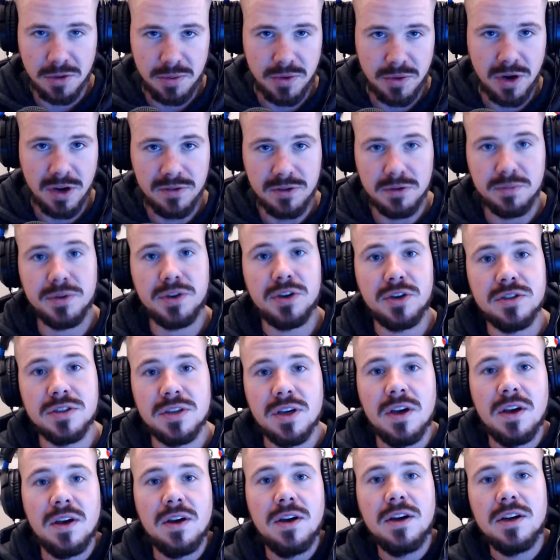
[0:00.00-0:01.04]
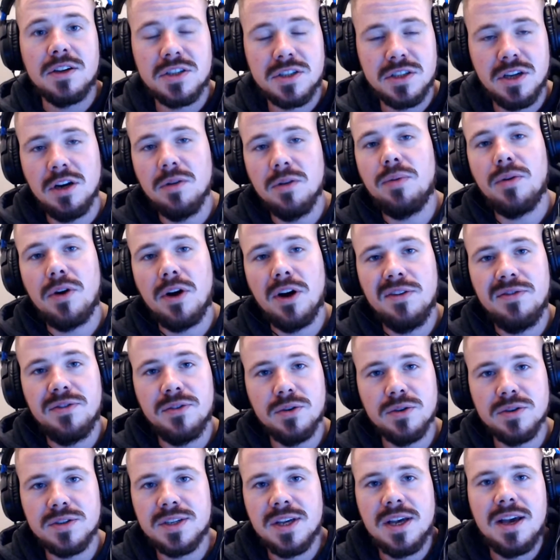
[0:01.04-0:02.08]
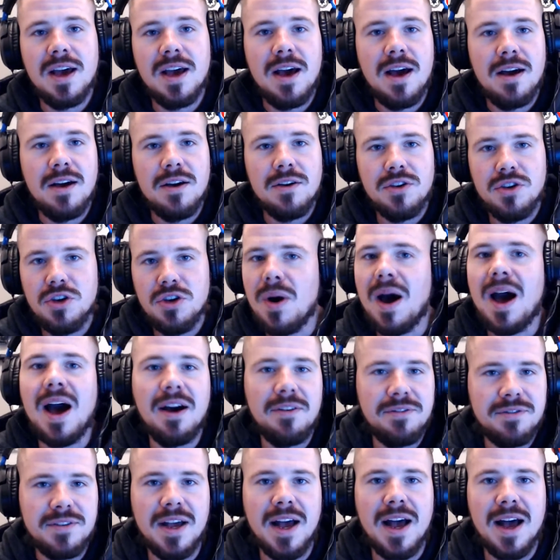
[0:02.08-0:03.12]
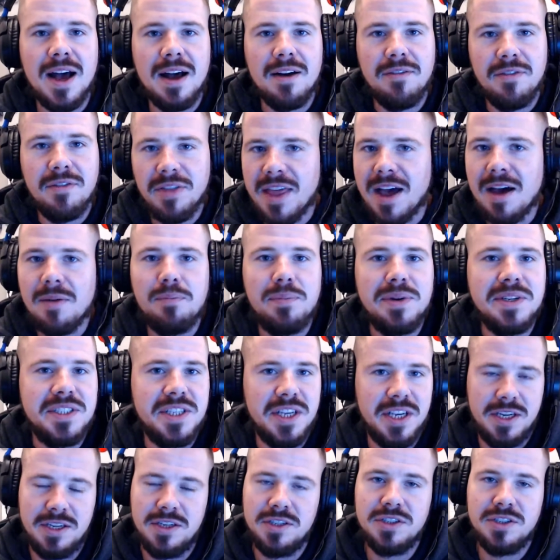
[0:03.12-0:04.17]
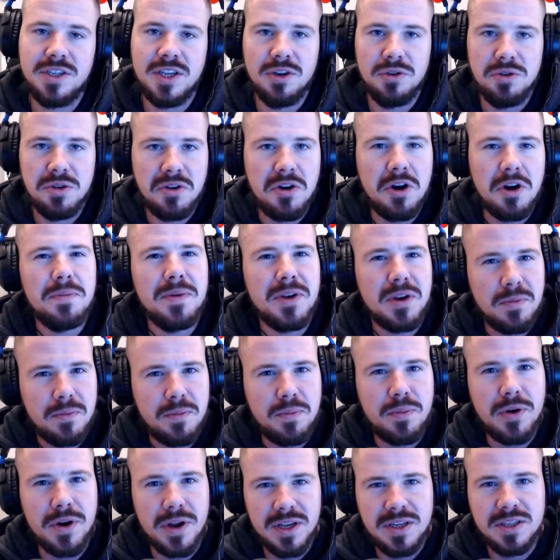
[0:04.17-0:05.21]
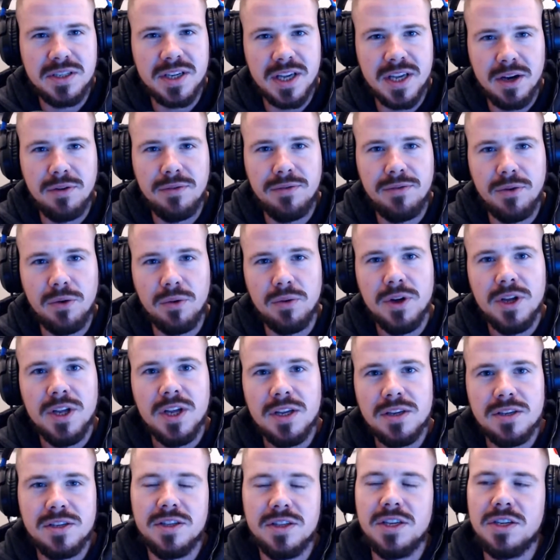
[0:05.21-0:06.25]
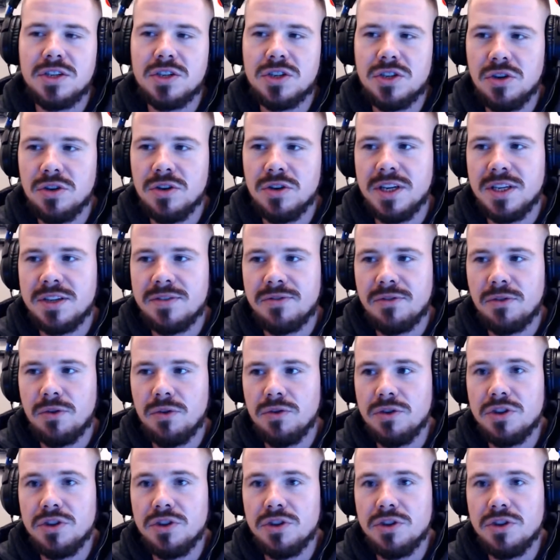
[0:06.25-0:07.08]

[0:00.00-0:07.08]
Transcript: rifle, because sniper rifles, you have to have that particular skill. You've got to be pretty skillful. So this gun is for the